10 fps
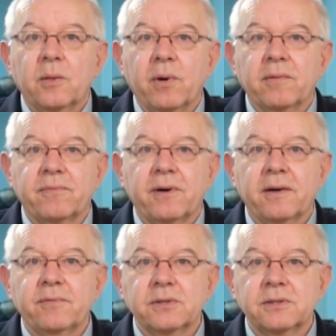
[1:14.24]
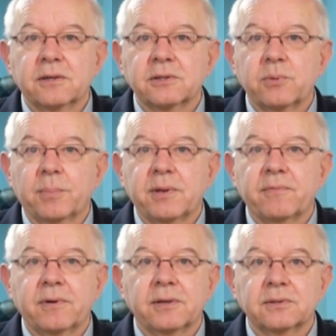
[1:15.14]
The 1.5 New Zealand swap
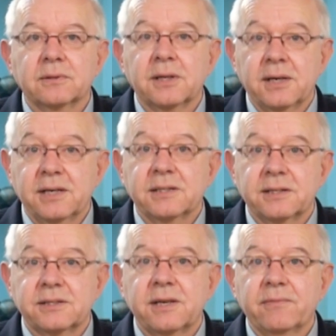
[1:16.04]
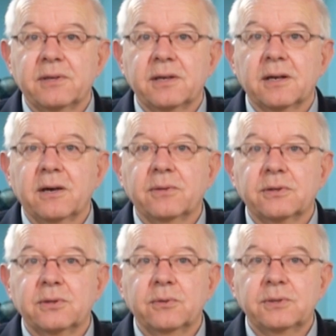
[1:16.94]
differential is at a seven year low, the
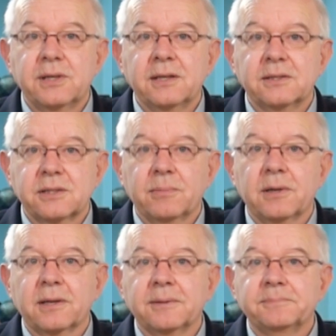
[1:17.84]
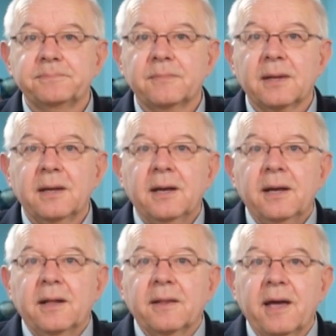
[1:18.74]
2.10 similarly.
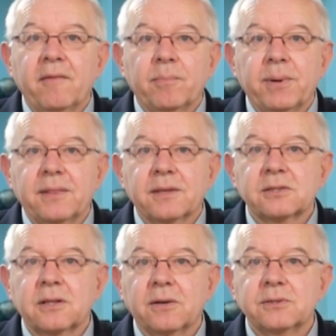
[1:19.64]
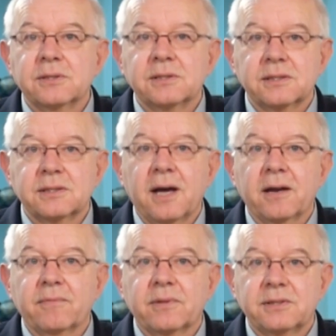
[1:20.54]
They haven't been this low since the
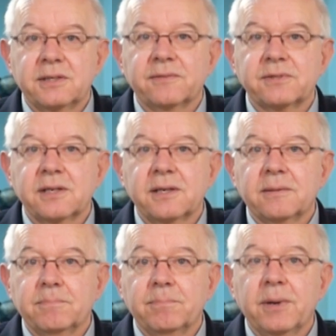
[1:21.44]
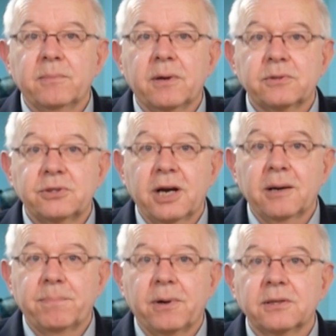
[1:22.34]
start of the GFC. Meanwhile,
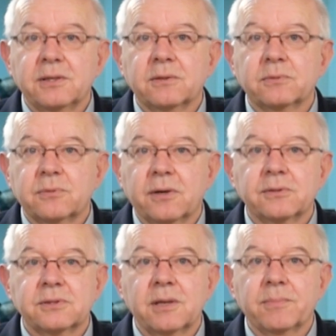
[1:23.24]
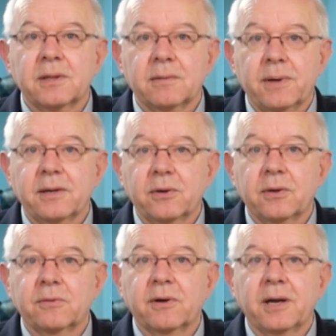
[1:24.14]
junk bond yields rose, something that may
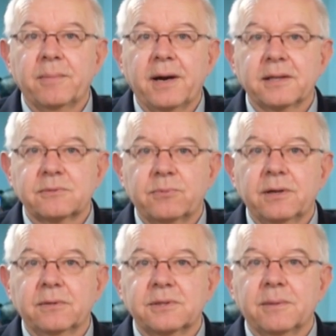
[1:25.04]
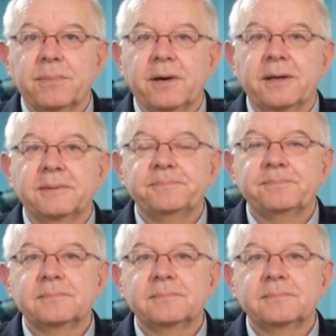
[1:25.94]
hurt Graeme Hart's Reynolds empire.